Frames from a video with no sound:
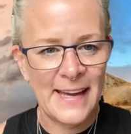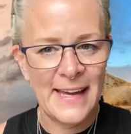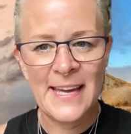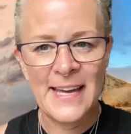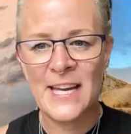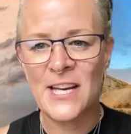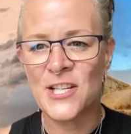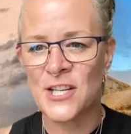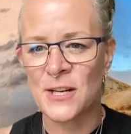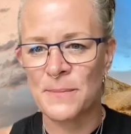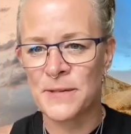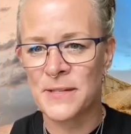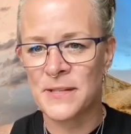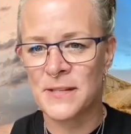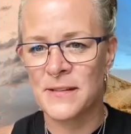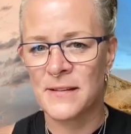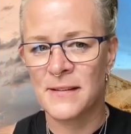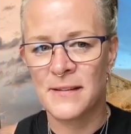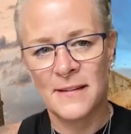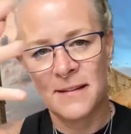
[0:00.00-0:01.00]

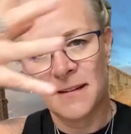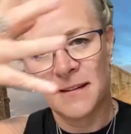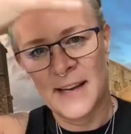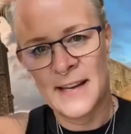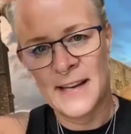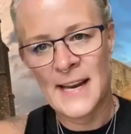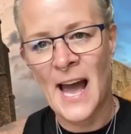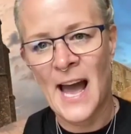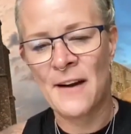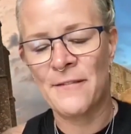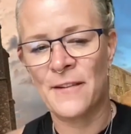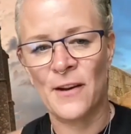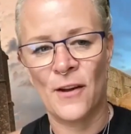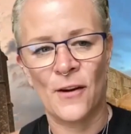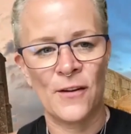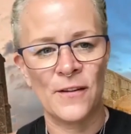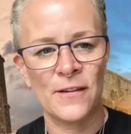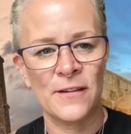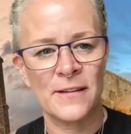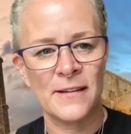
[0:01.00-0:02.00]
Egypt in
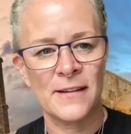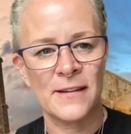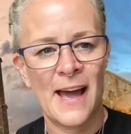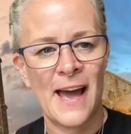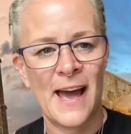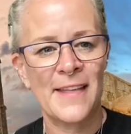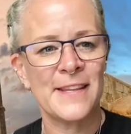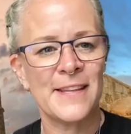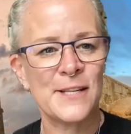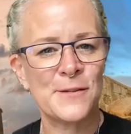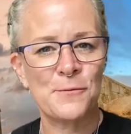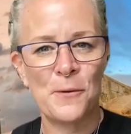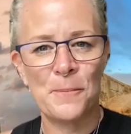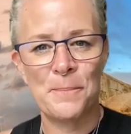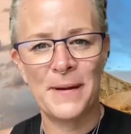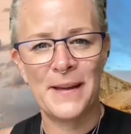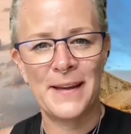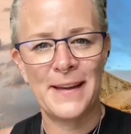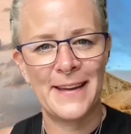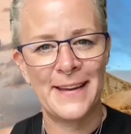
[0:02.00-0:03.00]
Avalon, and this will
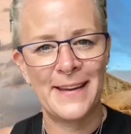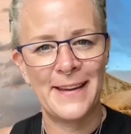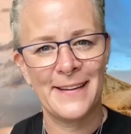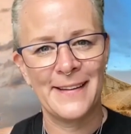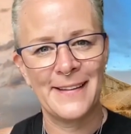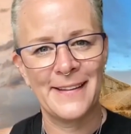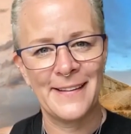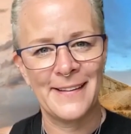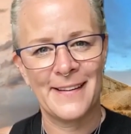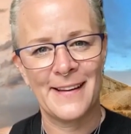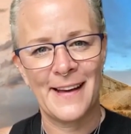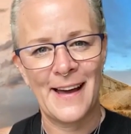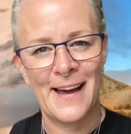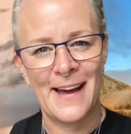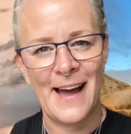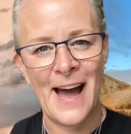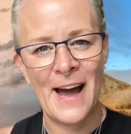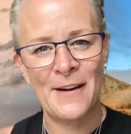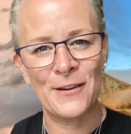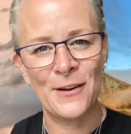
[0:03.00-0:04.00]
be
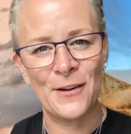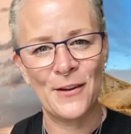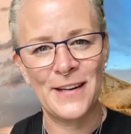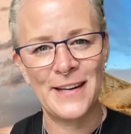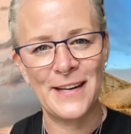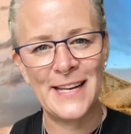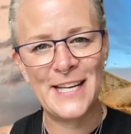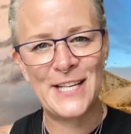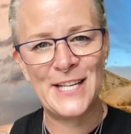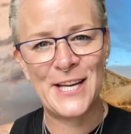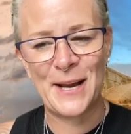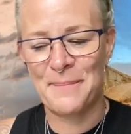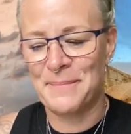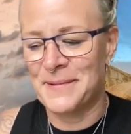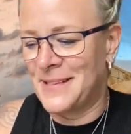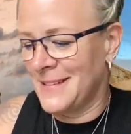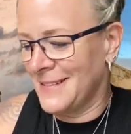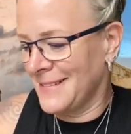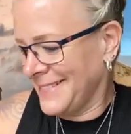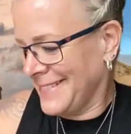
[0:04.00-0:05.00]
Avalon in
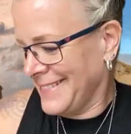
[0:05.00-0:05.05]
Egypt.